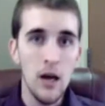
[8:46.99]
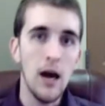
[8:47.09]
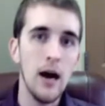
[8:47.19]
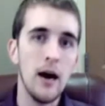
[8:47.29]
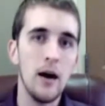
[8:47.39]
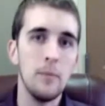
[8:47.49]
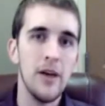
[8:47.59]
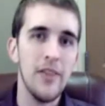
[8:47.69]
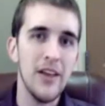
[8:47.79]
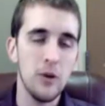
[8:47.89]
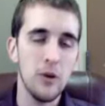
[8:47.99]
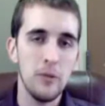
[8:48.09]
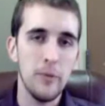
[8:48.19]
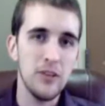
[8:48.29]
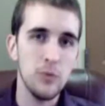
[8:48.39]
And that's one of
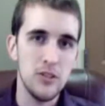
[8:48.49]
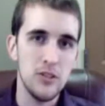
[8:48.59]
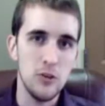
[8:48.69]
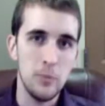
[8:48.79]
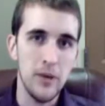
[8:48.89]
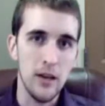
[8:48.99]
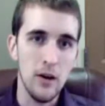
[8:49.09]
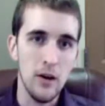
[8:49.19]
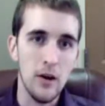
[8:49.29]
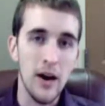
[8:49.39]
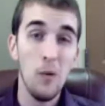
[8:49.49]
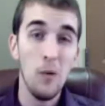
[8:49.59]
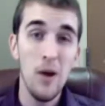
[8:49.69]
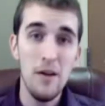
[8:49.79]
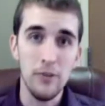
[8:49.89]
the best ways to do PLR.
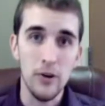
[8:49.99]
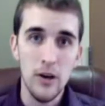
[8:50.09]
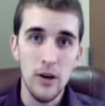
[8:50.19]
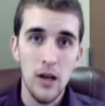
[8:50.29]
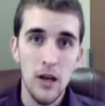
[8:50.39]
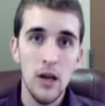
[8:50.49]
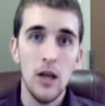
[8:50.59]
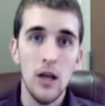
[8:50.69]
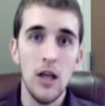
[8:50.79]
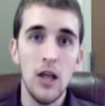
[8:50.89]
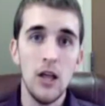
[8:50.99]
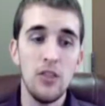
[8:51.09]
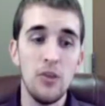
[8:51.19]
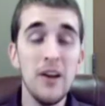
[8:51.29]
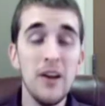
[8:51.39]
However,
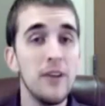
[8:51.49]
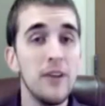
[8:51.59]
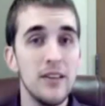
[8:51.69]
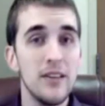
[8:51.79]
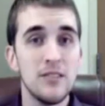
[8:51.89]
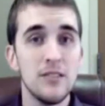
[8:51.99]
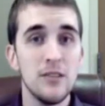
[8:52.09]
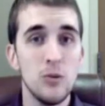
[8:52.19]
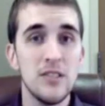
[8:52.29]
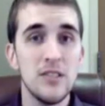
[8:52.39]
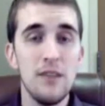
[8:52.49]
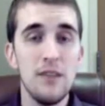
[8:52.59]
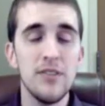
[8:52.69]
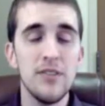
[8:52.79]
the benefit is you can save the